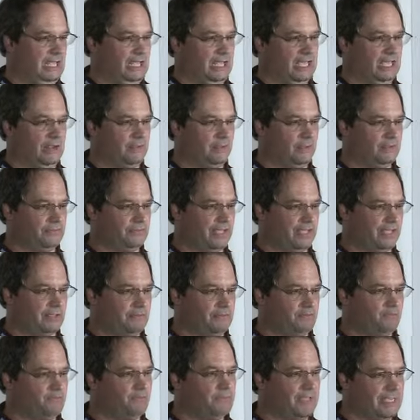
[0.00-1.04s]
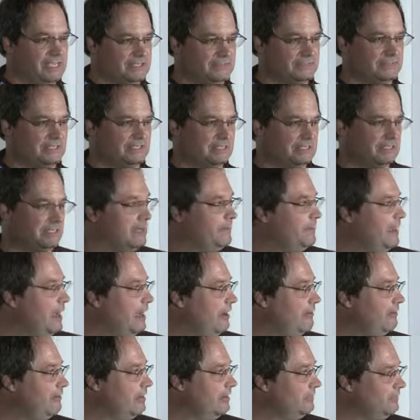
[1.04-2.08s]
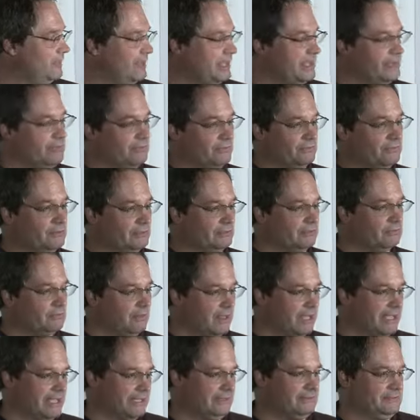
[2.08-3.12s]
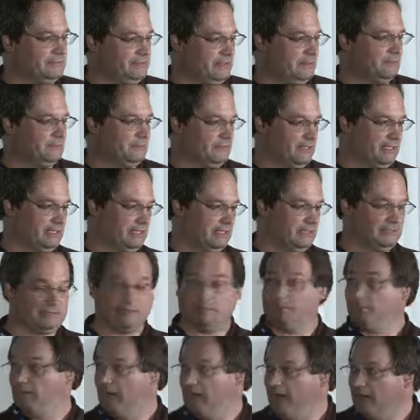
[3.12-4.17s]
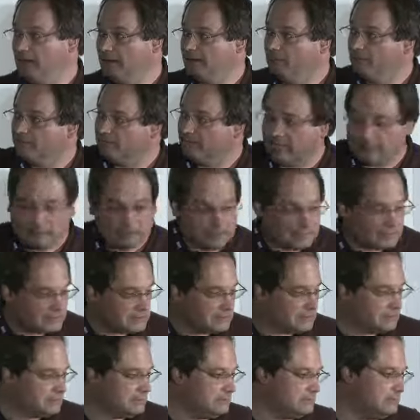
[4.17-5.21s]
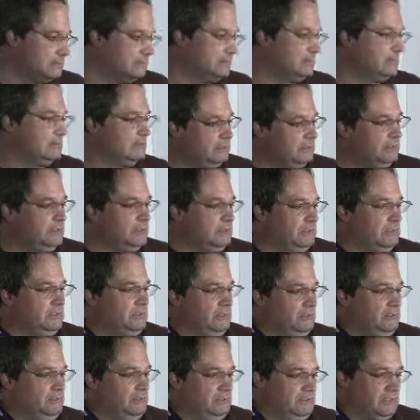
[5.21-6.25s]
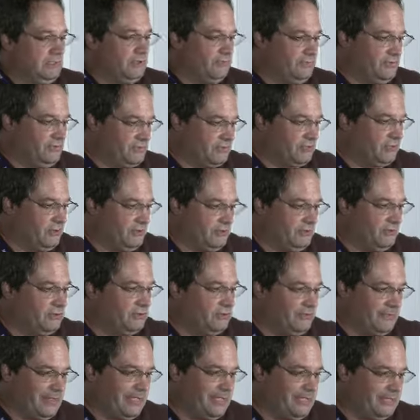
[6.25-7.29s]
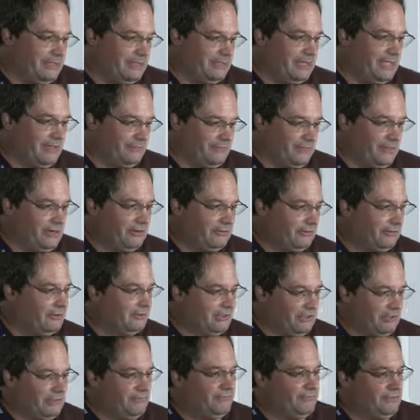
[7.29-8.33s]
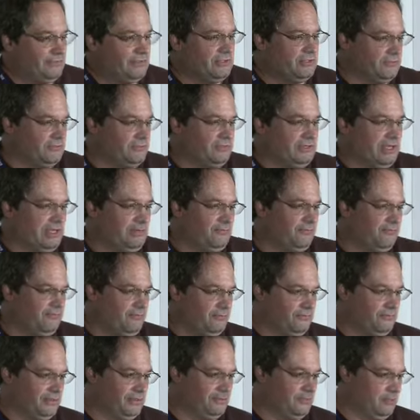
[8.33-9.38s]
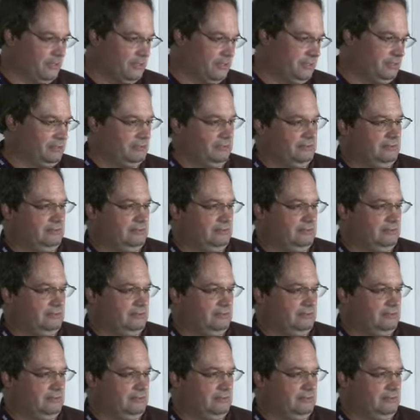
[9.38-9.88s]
And when they basically come out, they look like something at the bottom of that list. So there's a curl command out there looking for the username foo@bar.